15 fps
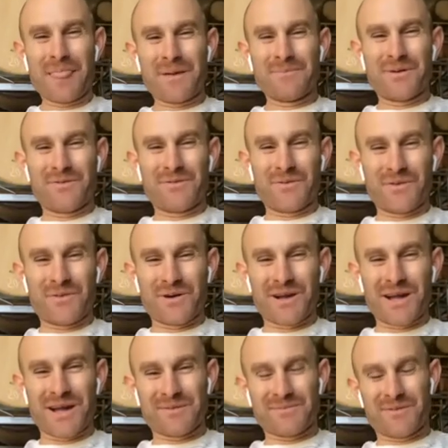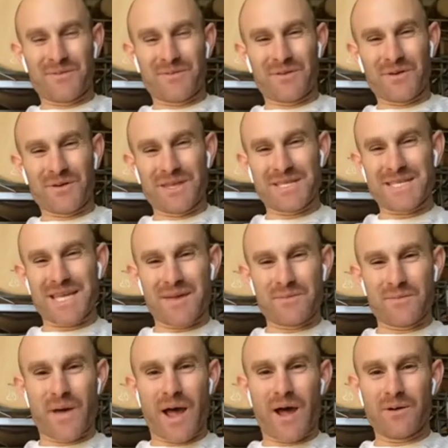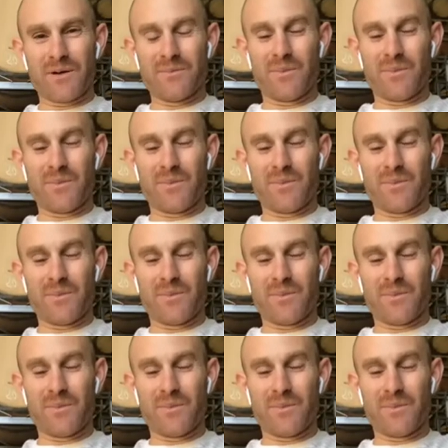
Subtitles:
before this came about.